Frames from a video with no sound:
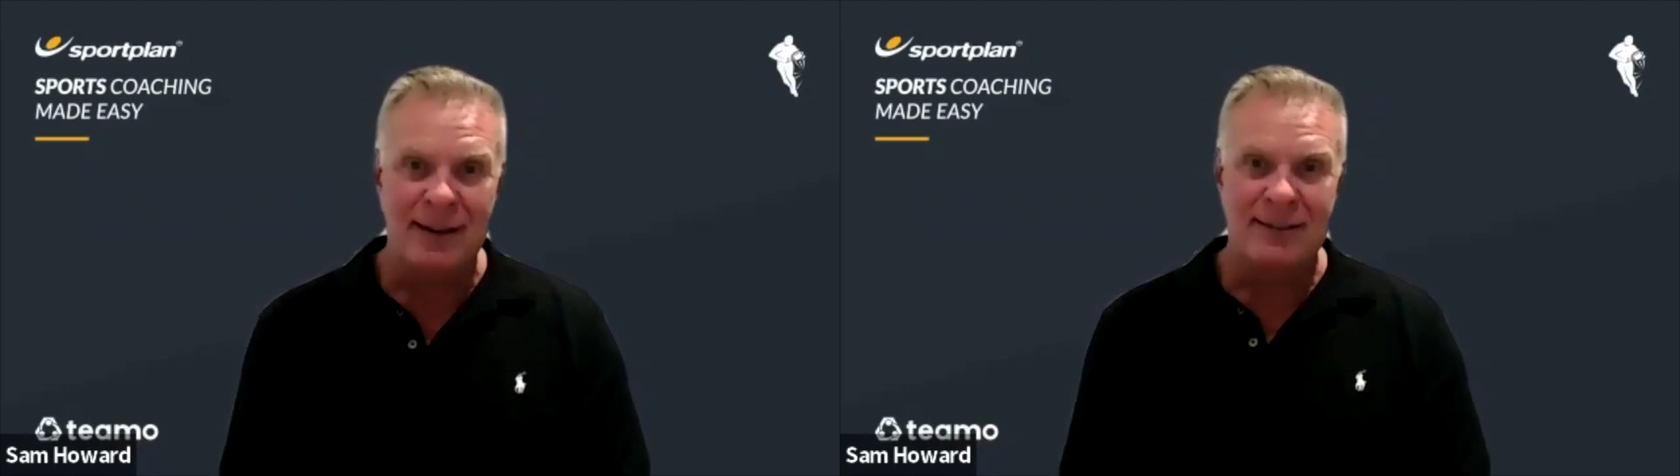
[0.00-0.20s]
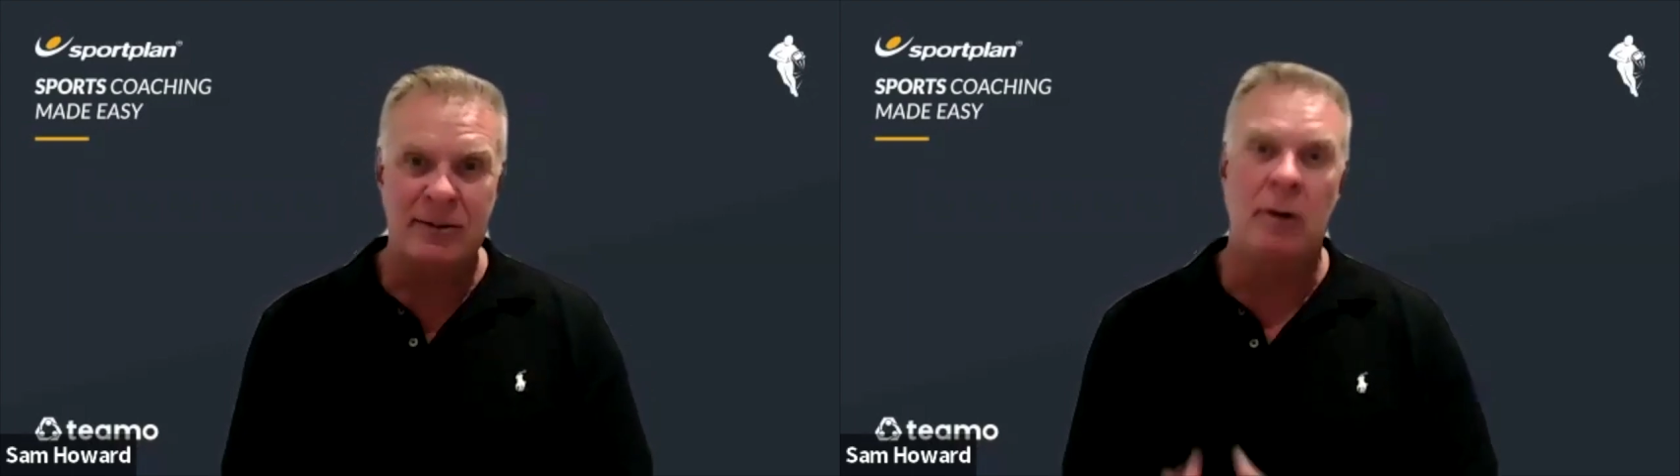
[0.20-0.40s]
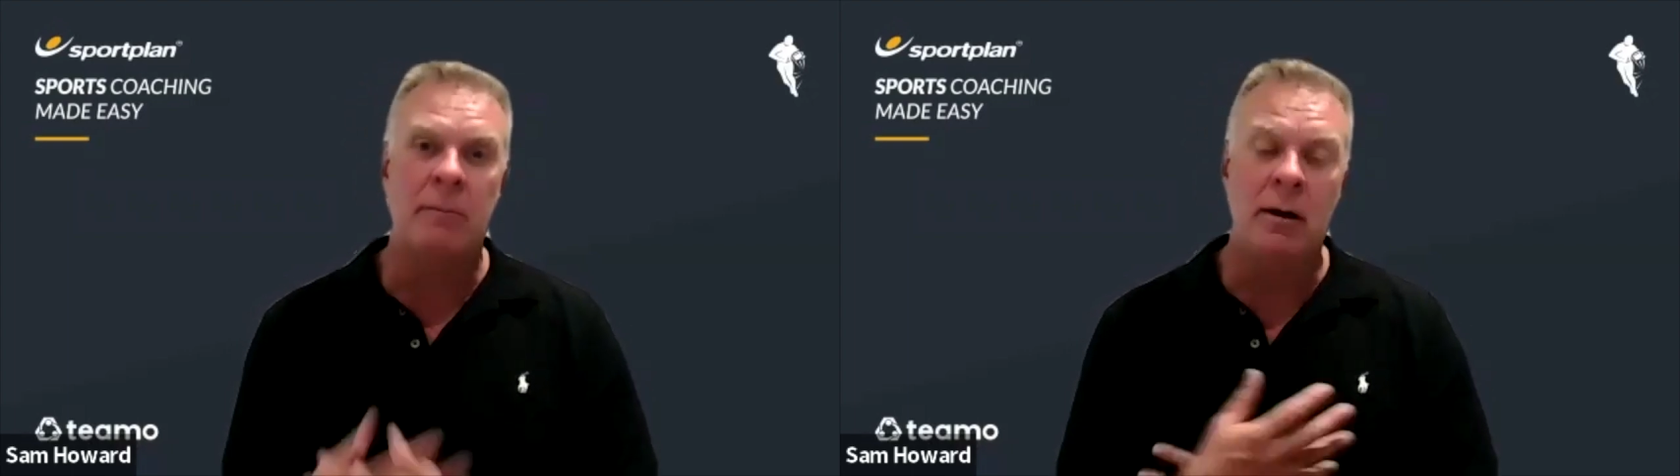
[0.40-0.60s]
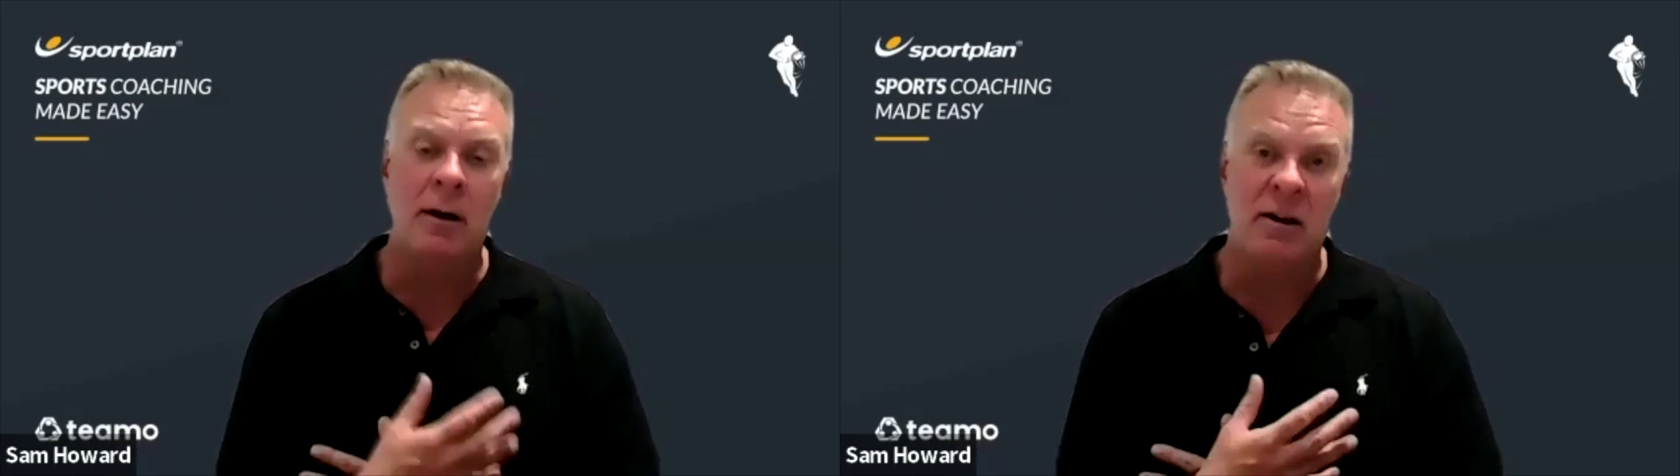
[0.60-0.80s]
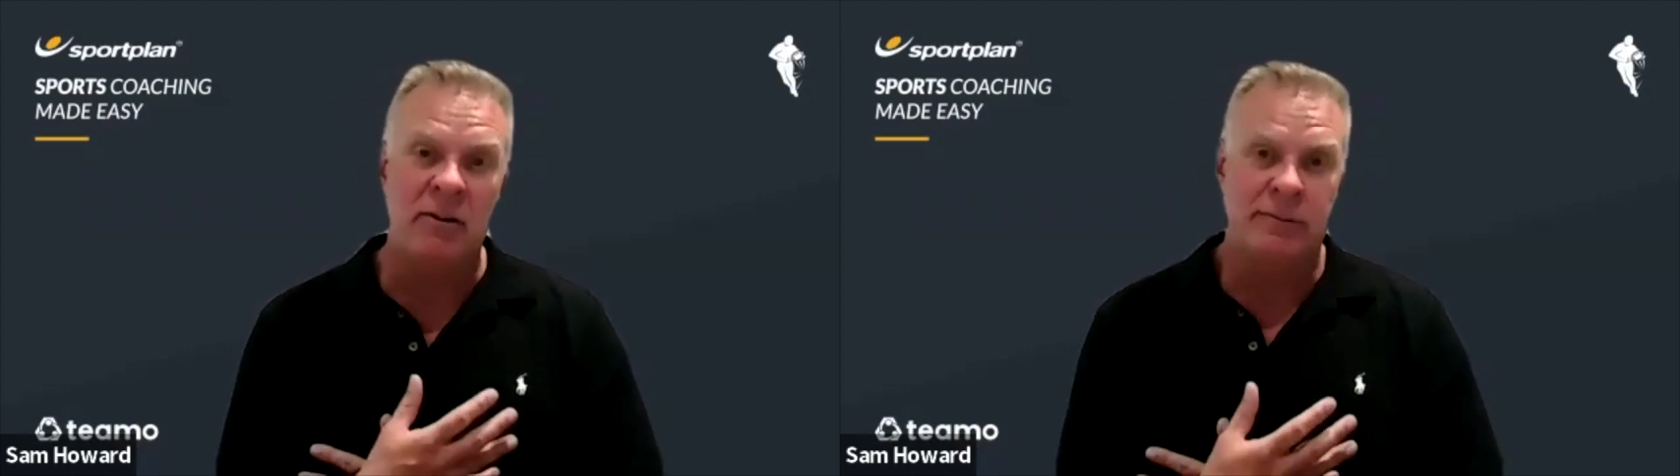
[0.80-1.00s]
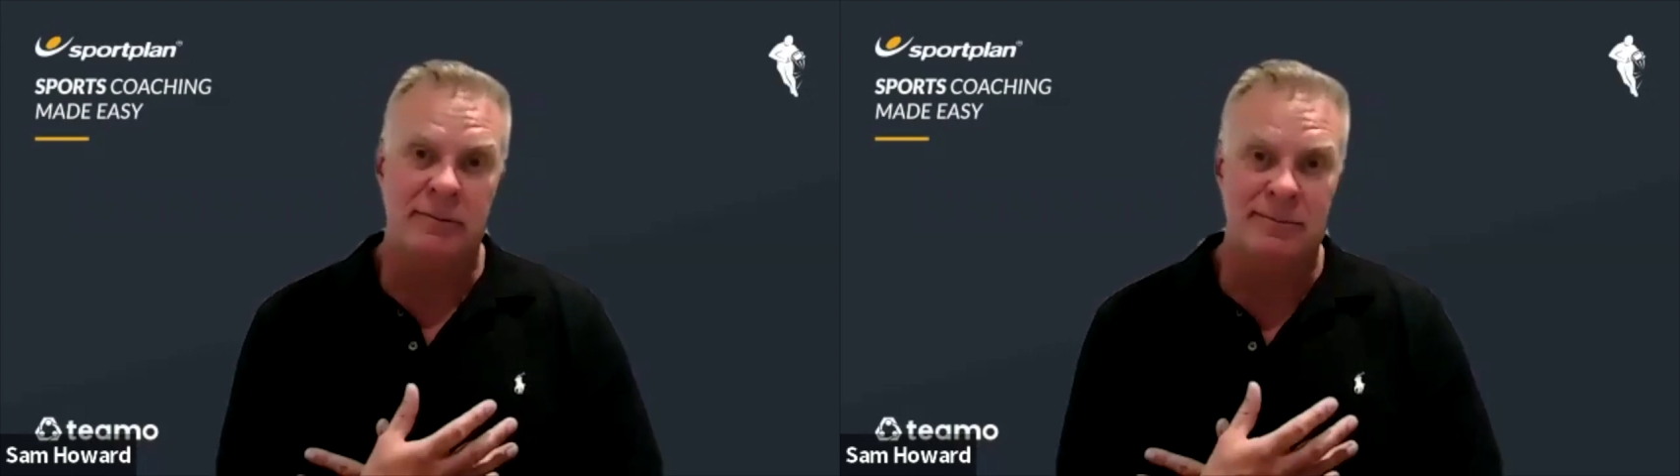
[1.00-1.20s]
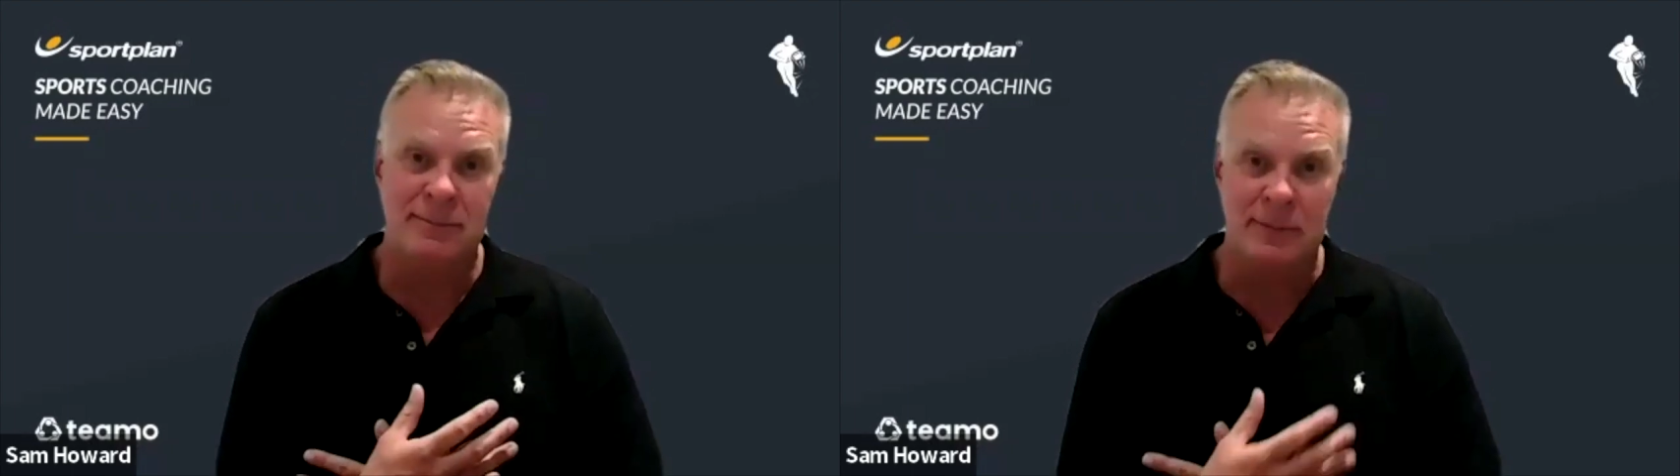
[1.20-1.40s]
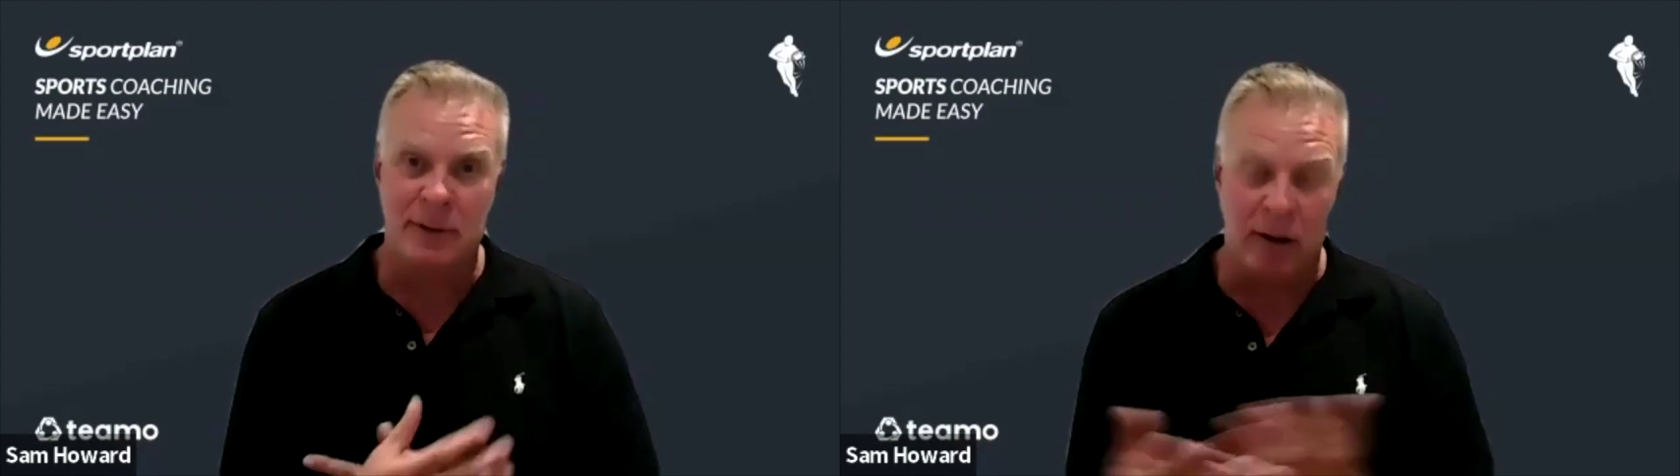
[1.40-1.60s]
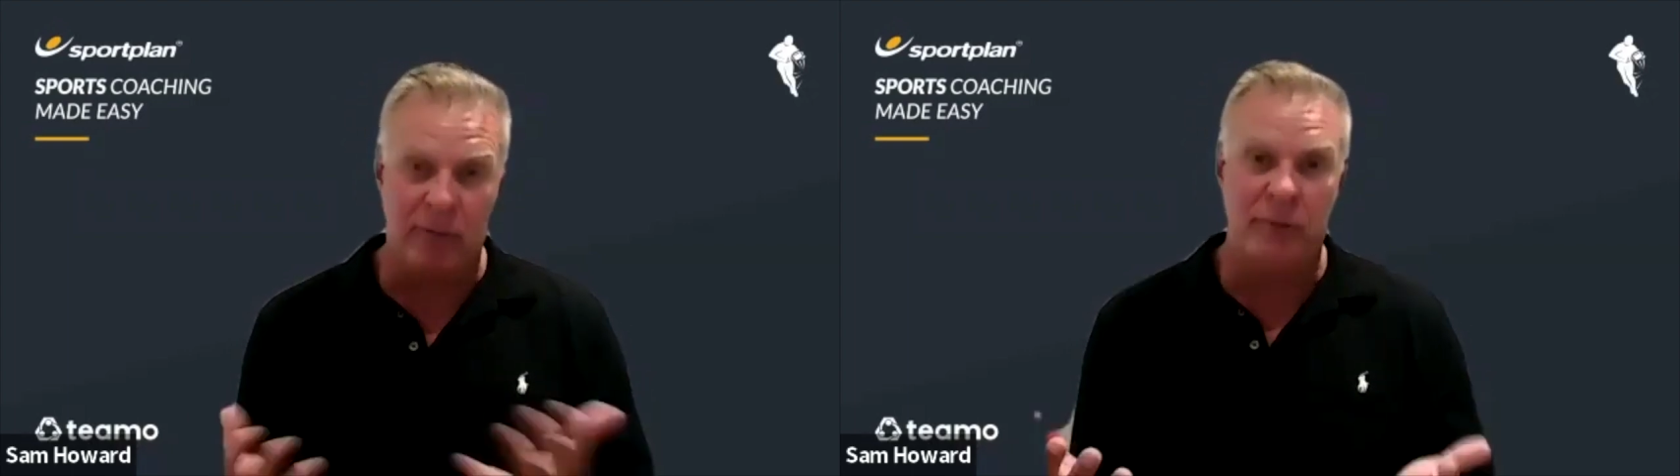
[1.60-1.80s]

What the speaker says: So I'm a half glass